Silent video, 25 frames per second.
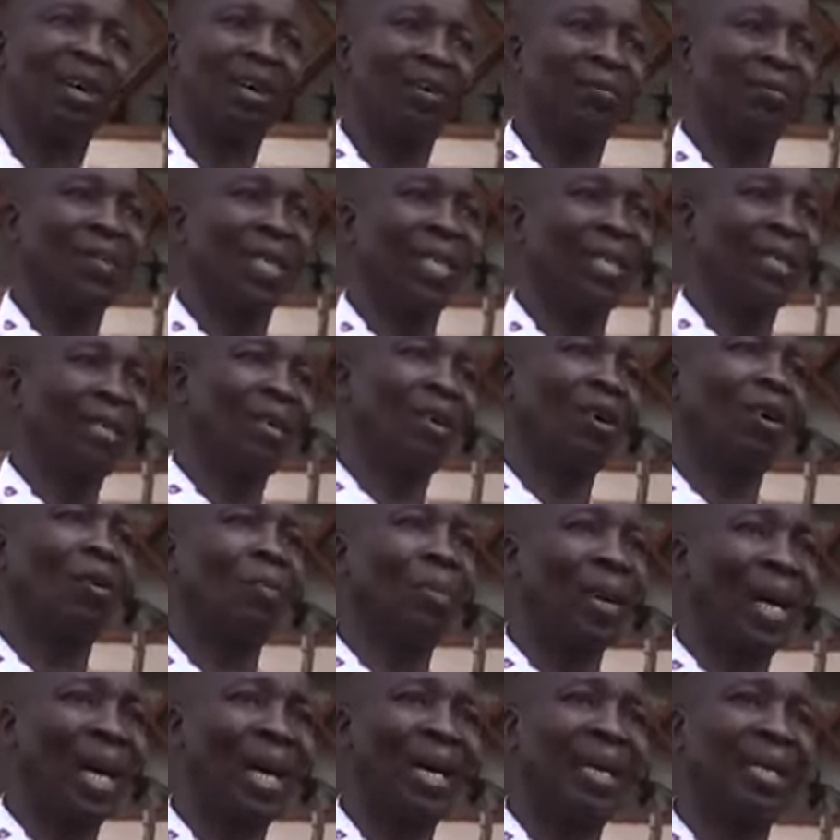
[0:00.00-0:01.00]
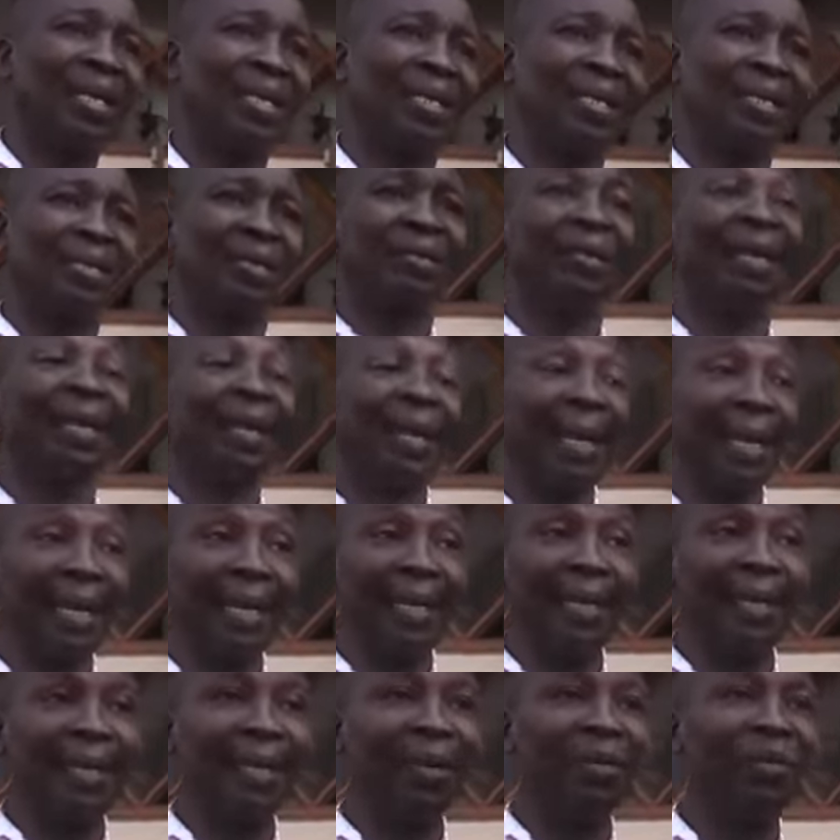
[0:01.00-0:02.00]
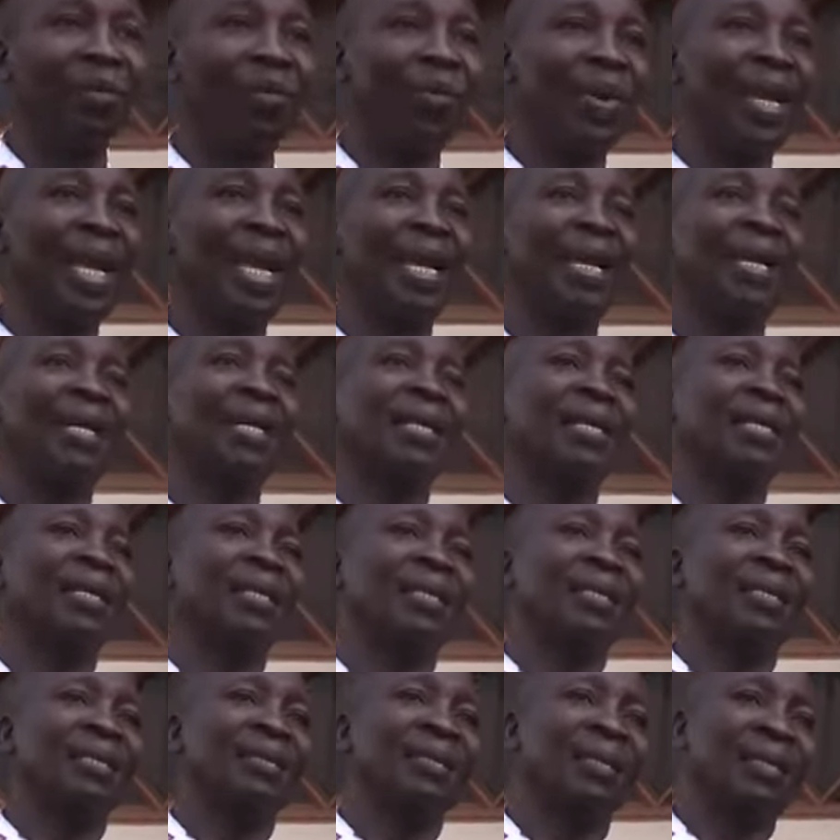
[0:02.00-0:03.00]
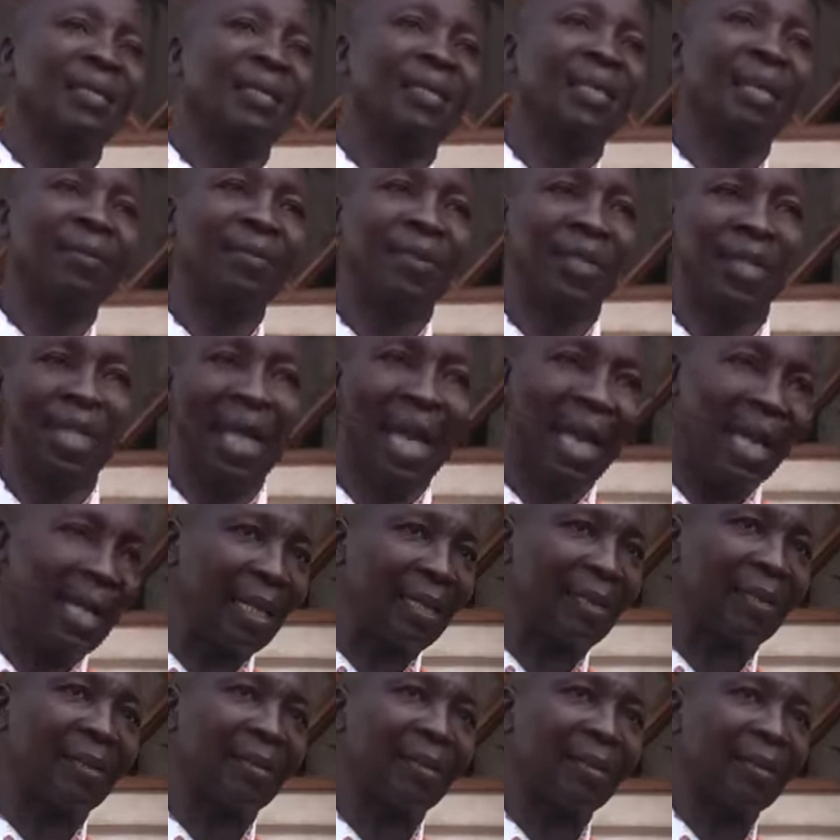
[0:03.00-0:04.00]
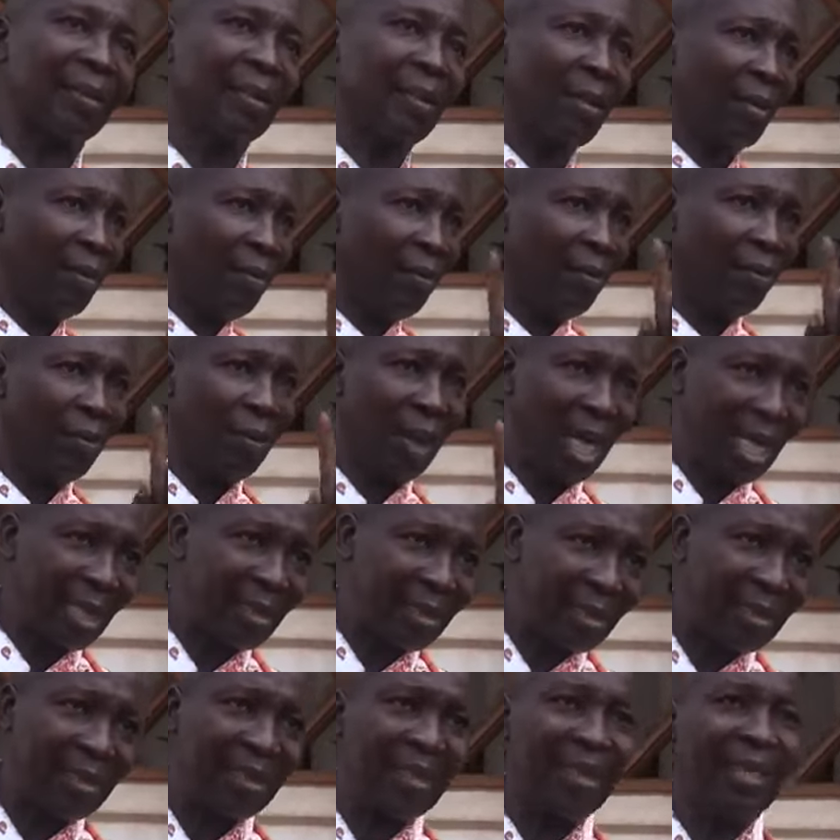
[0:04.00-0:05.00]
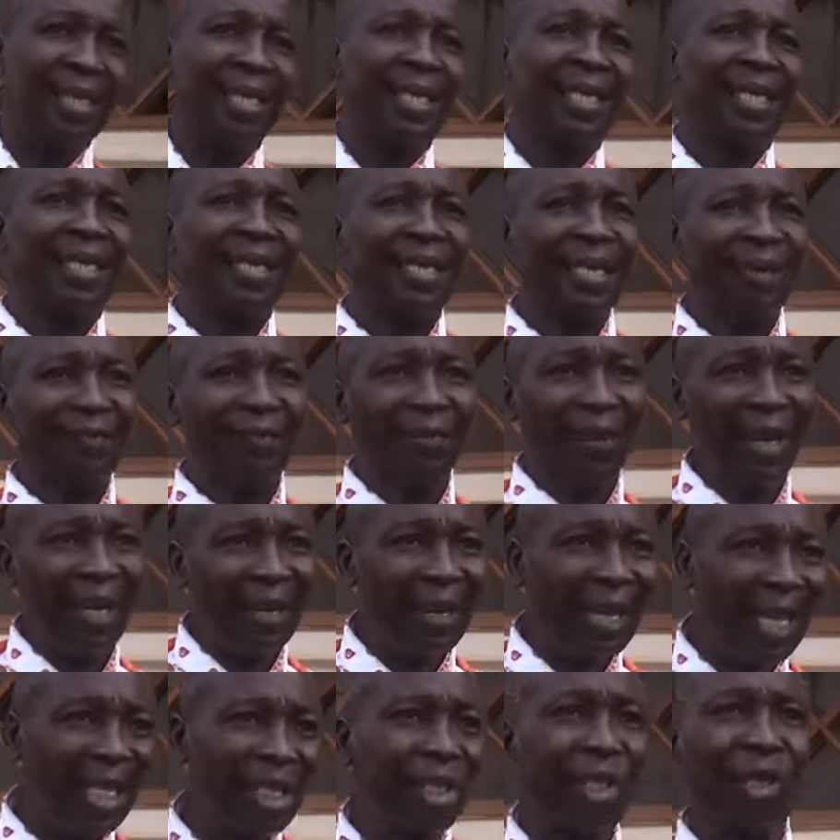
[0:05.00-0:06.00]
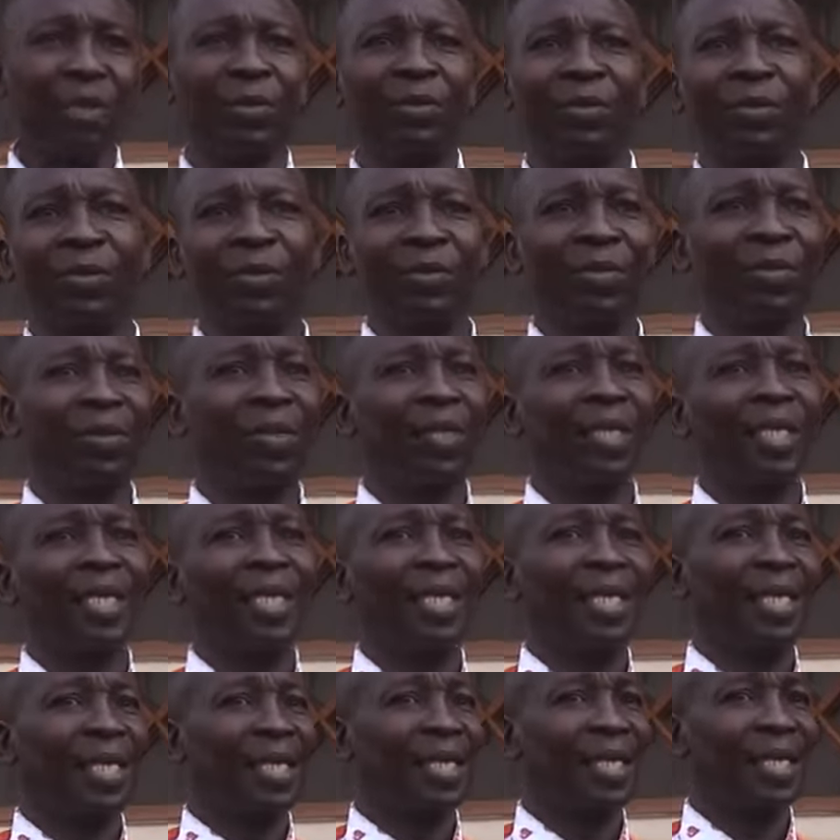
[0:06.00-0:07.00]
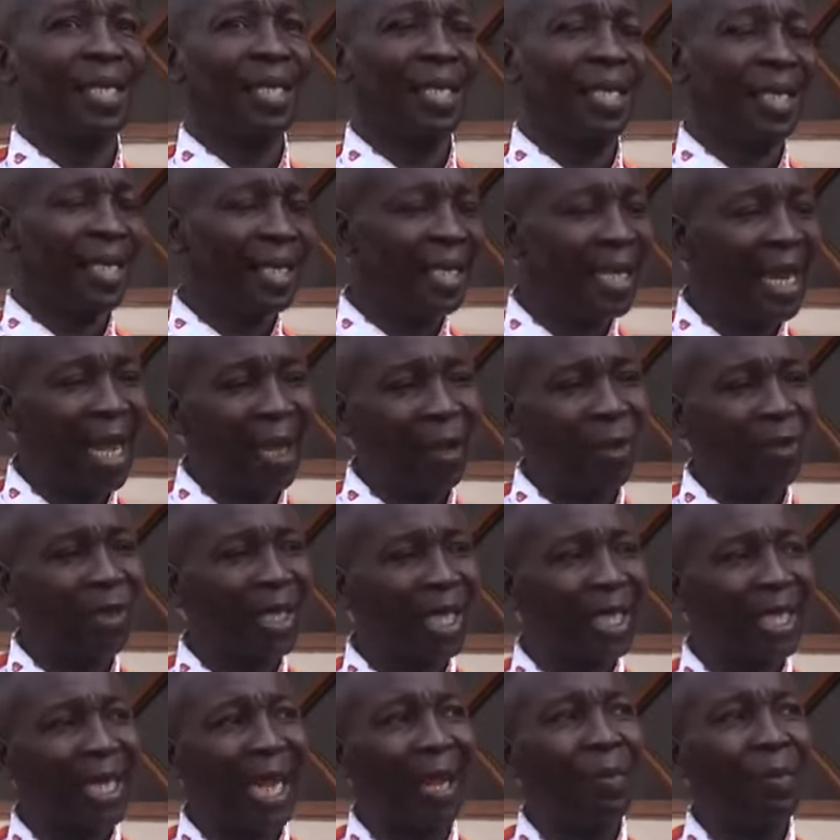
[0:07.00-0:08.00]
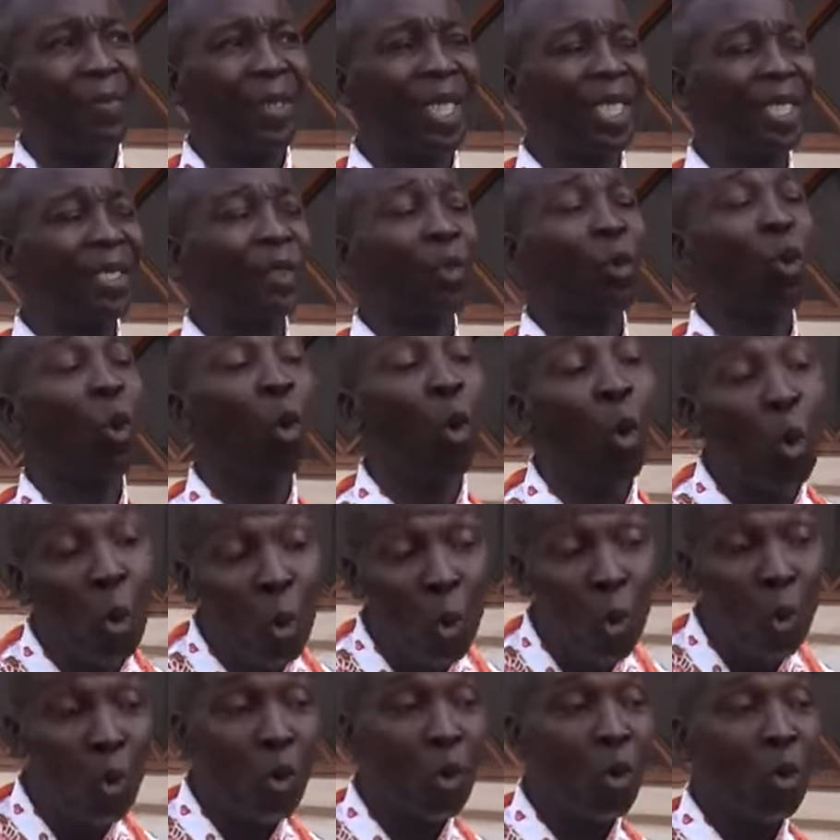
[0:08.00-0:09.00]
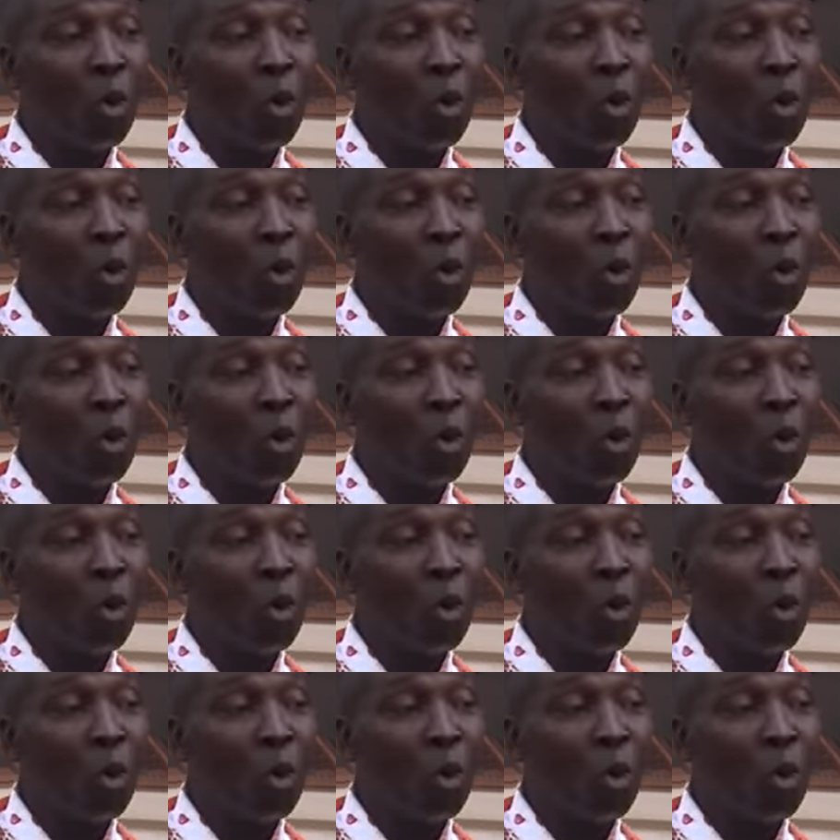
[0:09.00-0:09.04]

of the Oba, the king, wear the same style. But the variation now determines who